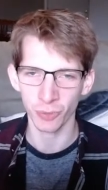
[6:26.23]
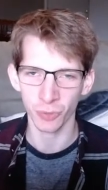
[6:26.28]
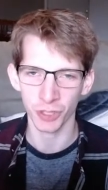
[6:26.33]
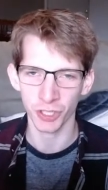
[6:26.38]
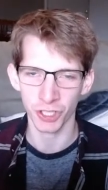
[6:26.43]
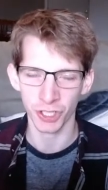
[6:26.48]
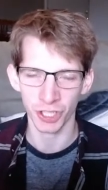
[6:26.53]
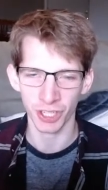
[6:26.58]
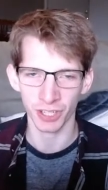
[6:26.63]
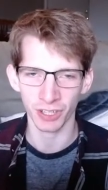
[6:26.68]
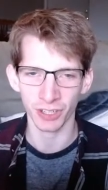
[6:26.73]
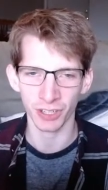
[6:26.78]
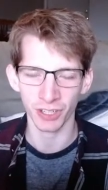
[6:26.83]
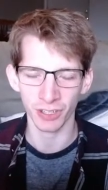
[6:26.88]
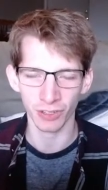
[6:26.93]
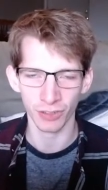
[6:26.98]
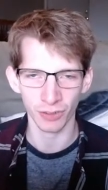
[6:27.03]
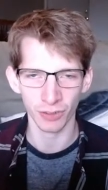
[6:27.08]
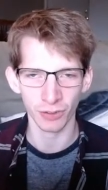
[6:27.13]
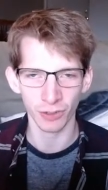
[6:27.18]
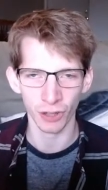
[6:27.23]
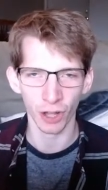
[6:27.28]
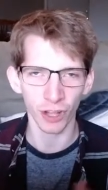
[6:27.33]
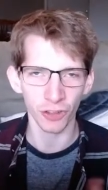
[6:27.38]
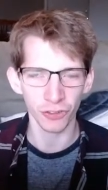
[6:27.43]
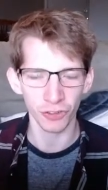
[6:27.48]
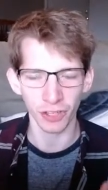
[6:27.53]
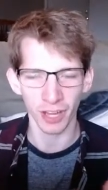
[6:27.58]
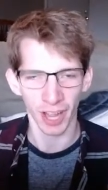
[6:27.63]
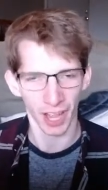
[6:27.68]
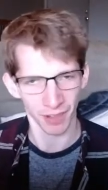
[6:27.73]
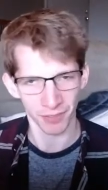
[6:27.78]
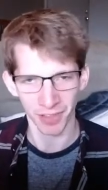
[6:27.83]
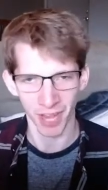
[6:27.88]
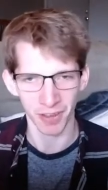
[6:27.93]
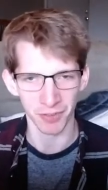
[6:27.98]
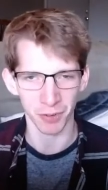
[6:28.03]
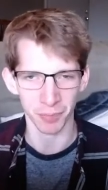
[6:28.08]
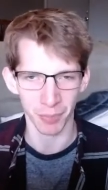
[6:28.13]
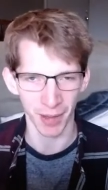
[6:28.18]
which can cause you to have
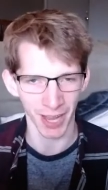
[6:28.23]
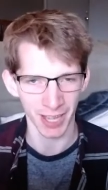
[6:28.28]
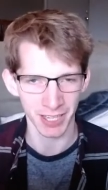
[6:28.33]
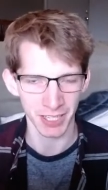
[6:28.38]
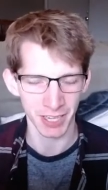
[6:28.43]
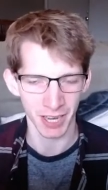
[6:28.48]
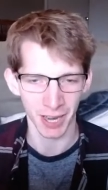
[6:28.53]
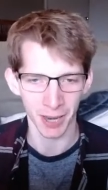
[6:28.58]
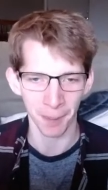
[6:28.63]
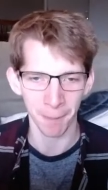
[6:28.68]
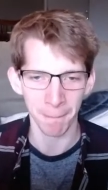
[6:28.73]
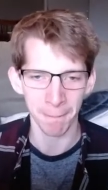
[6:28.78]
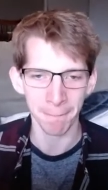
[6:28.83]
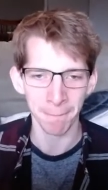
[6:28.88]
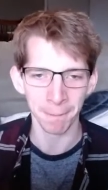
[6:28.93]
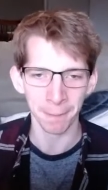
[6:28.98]
kind of a bad time.